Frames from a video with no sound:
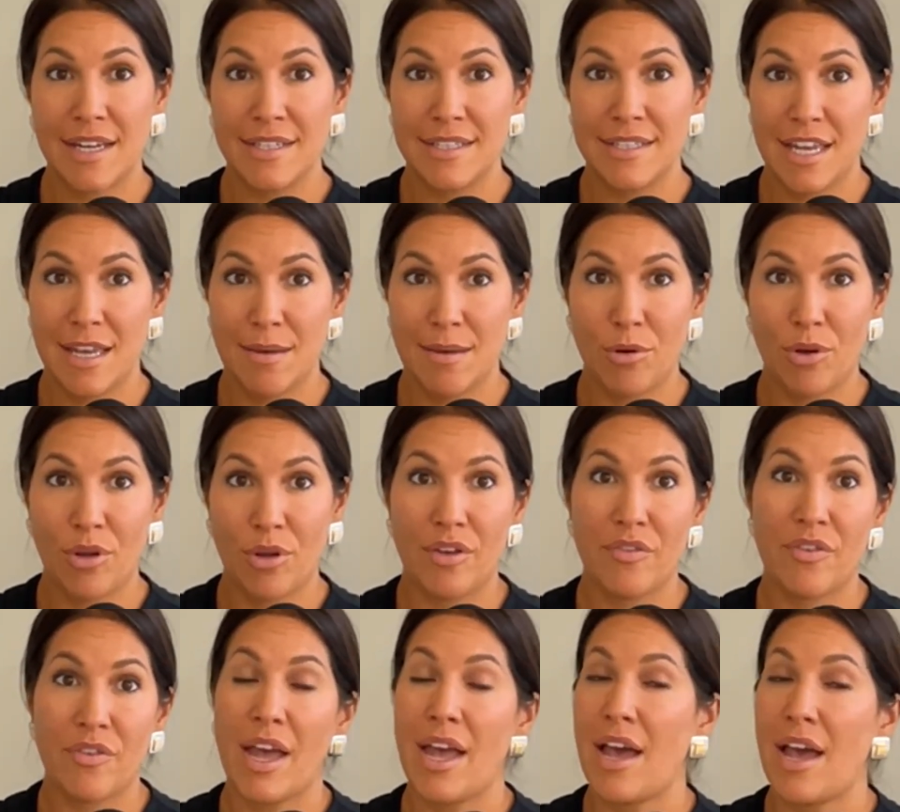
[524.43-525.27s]
table.
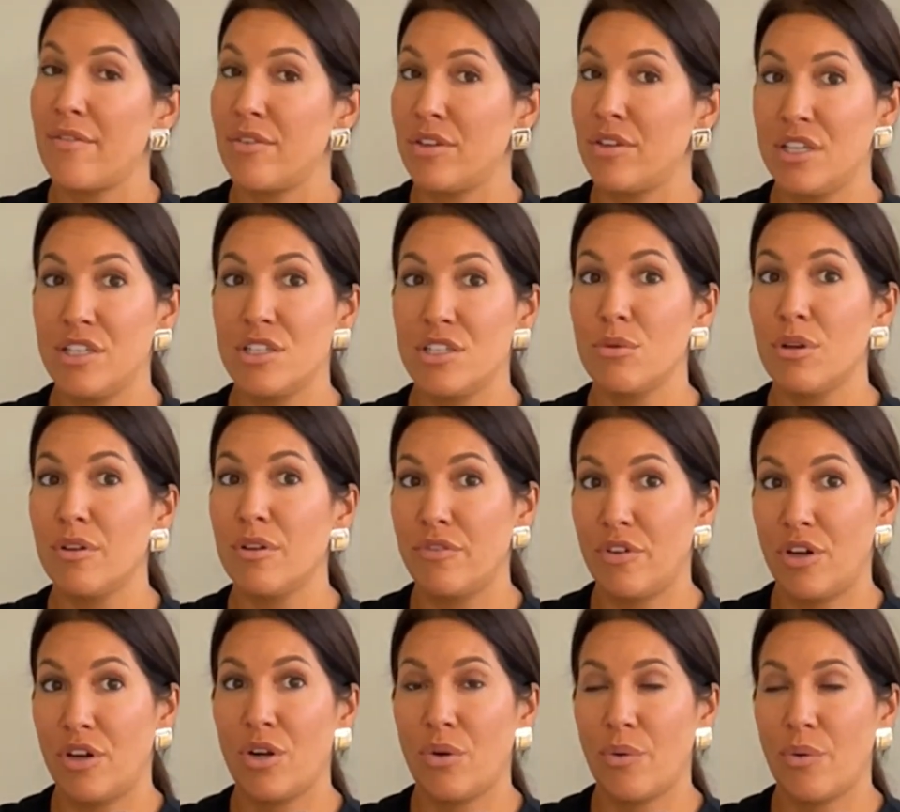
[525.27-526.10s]
If I ever need to
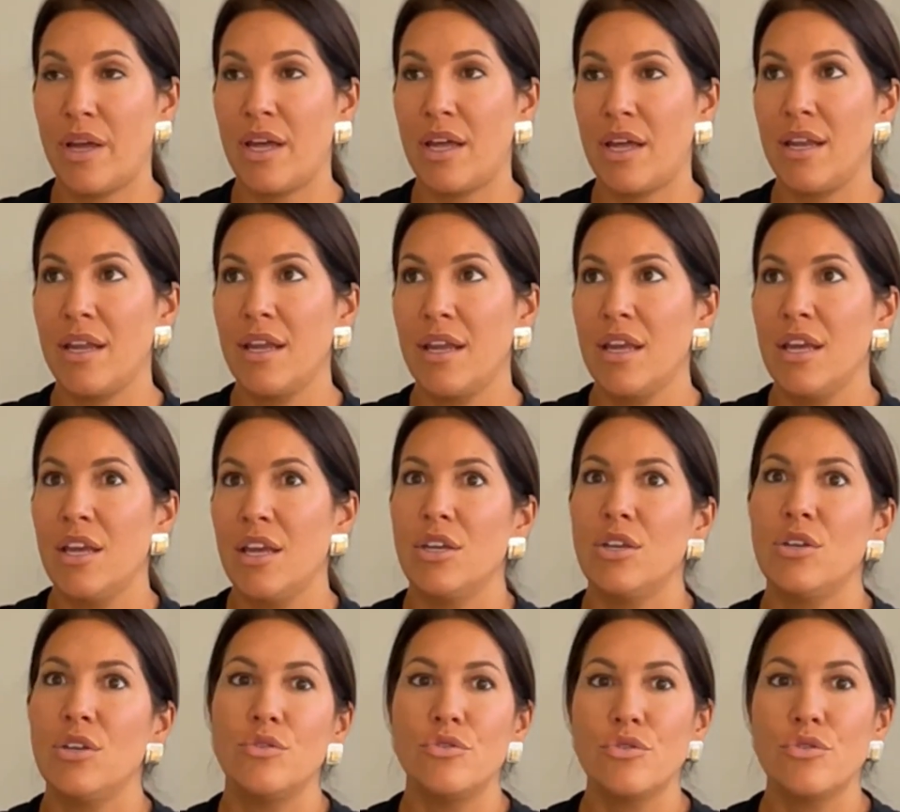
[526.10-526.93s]
refer to it,
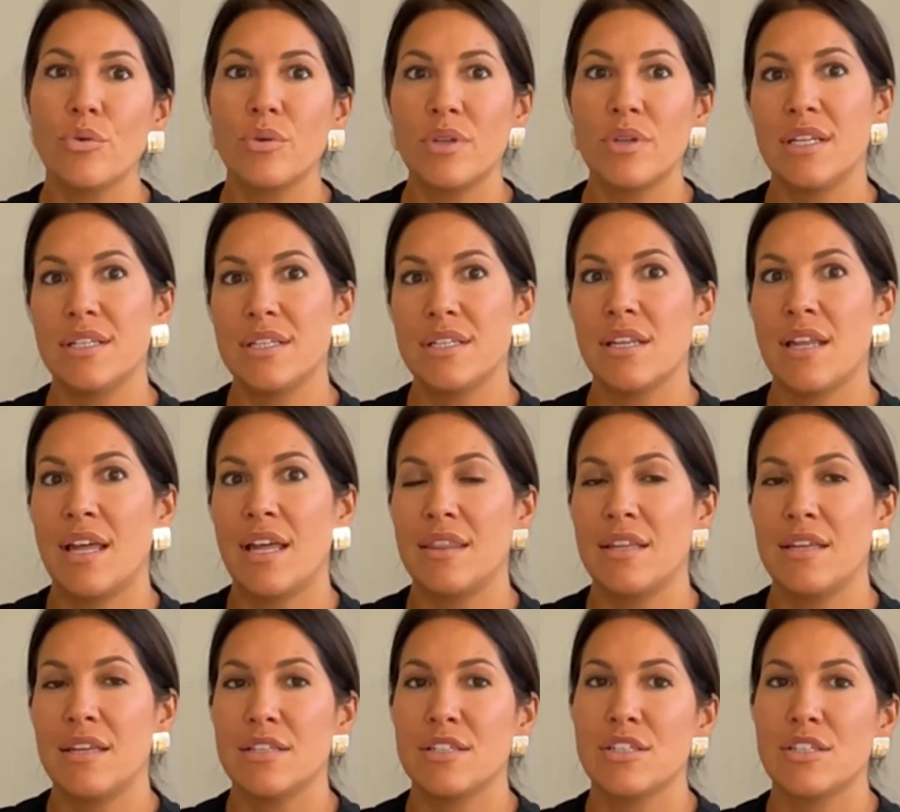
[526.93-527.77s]
you don't need to
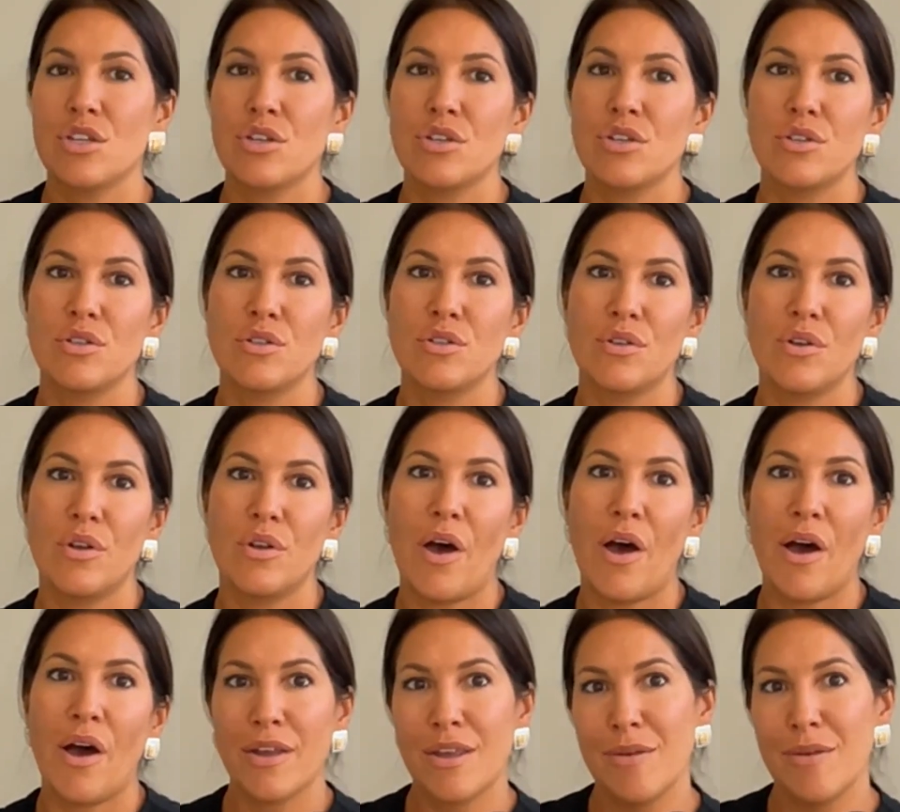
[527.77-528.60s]
let this
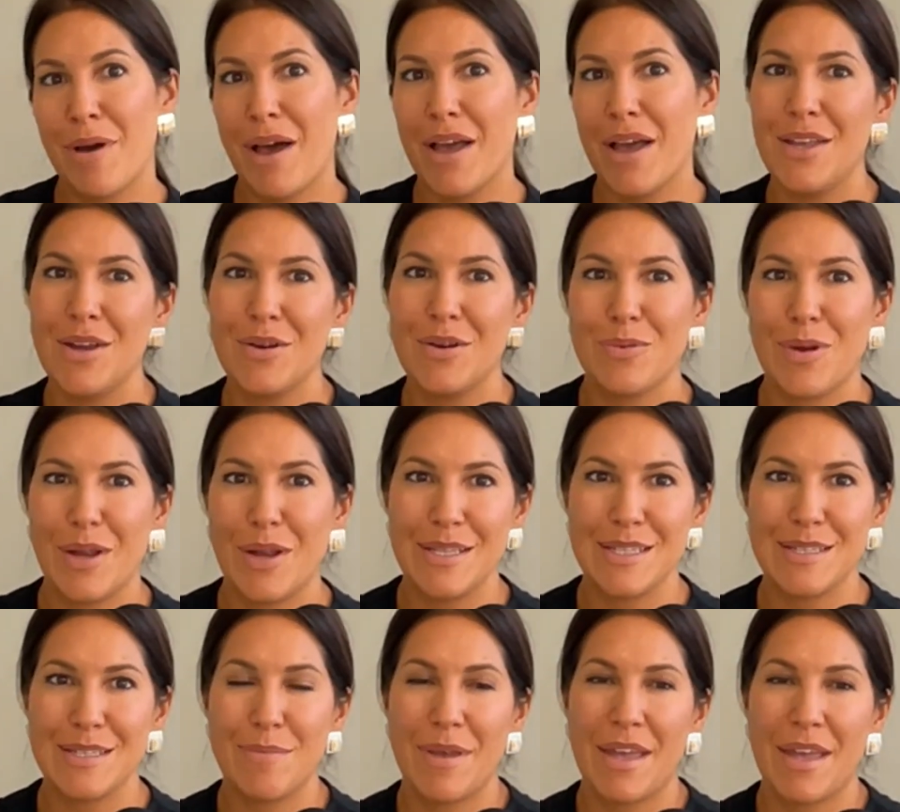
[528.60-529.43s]
occupy your
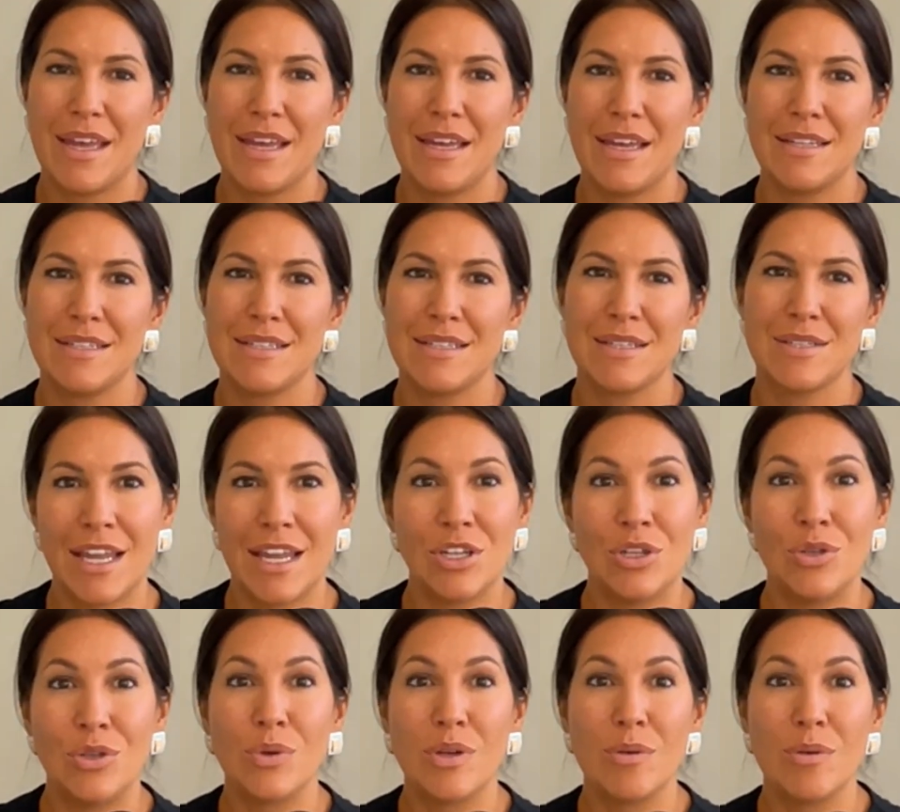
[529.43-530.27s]
brain space,
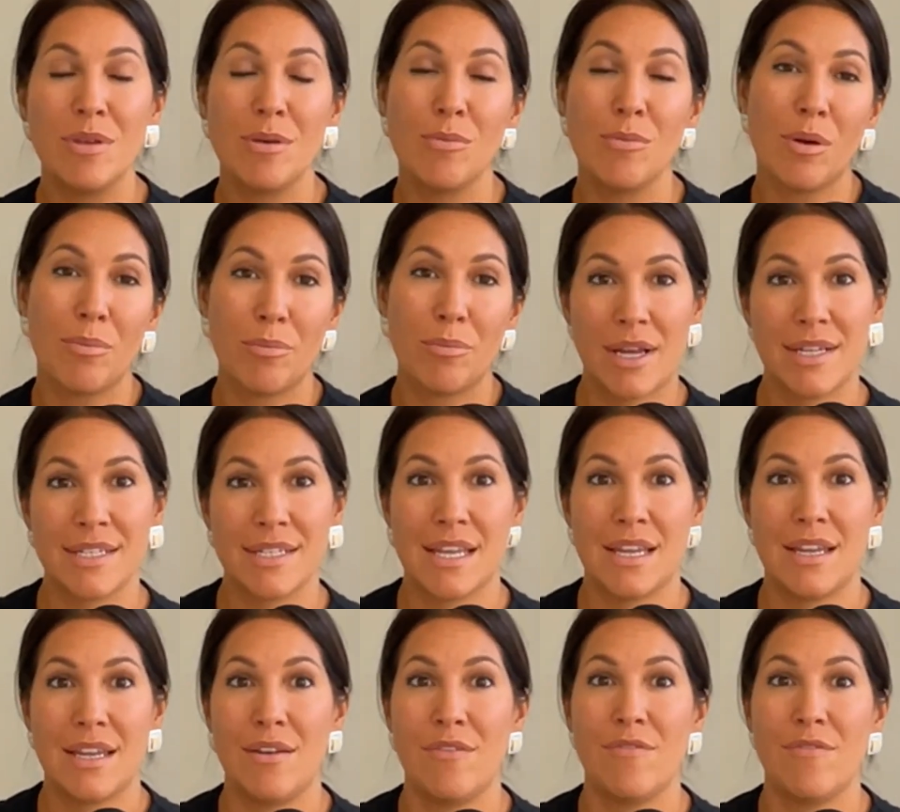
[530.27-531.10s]
and you can be more
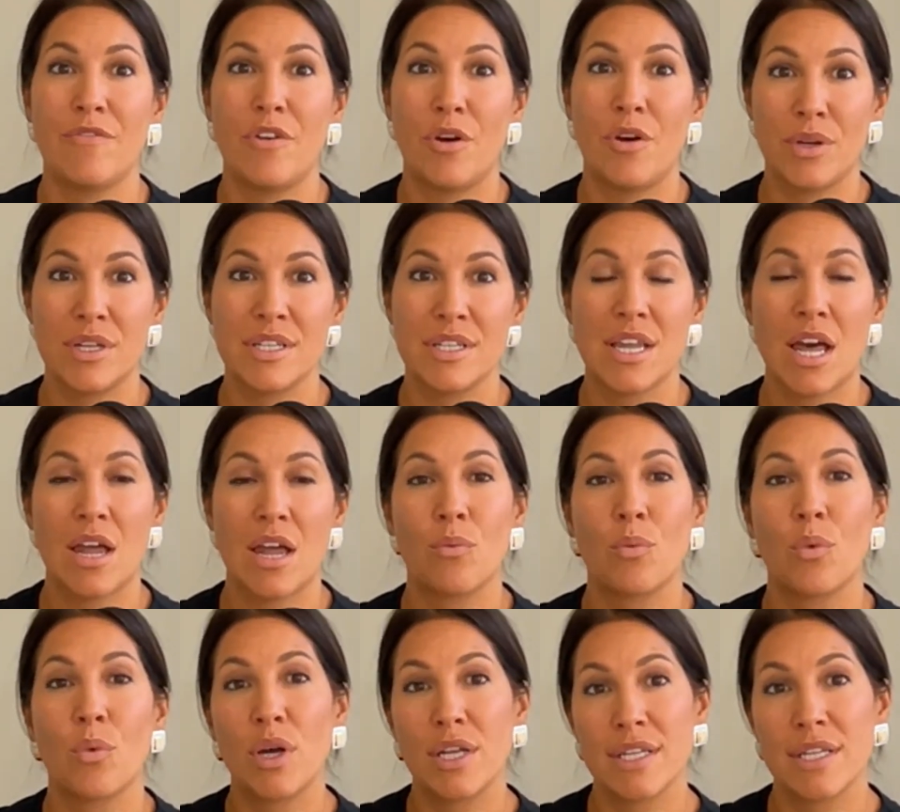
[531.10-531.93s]
present and focus
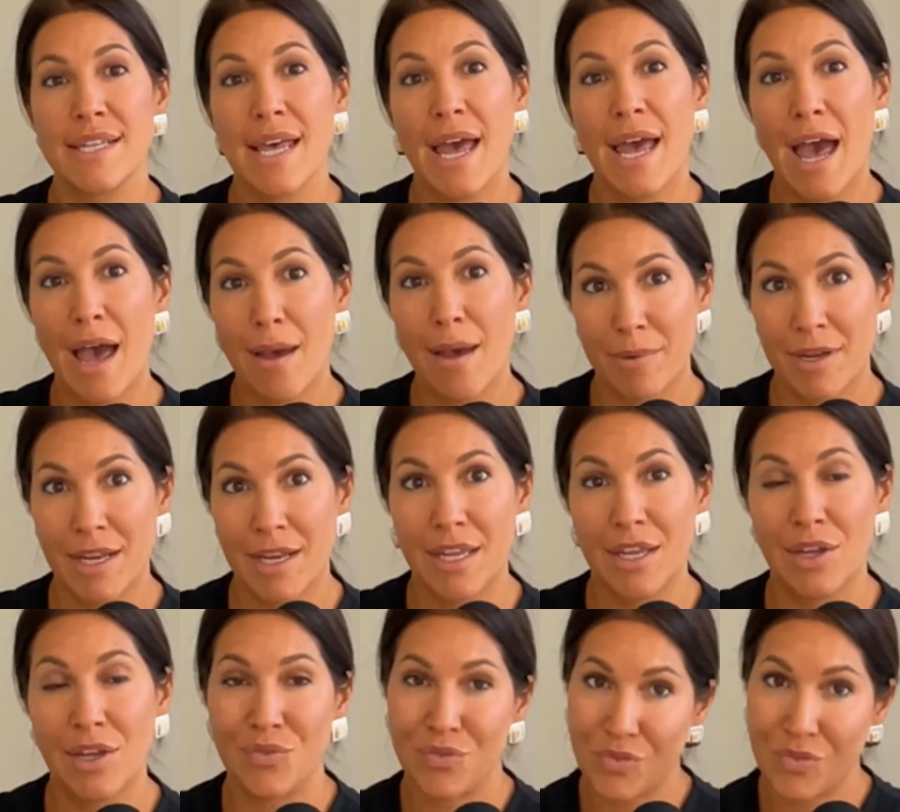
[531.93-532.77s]
on what's
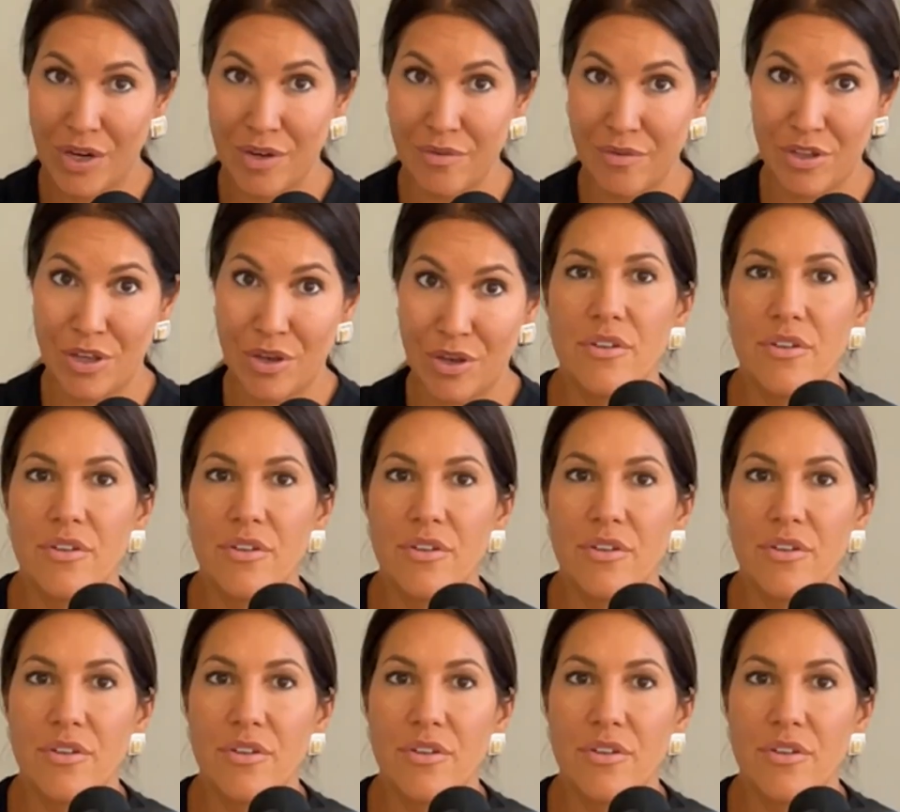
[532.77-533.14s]
happening in front of you.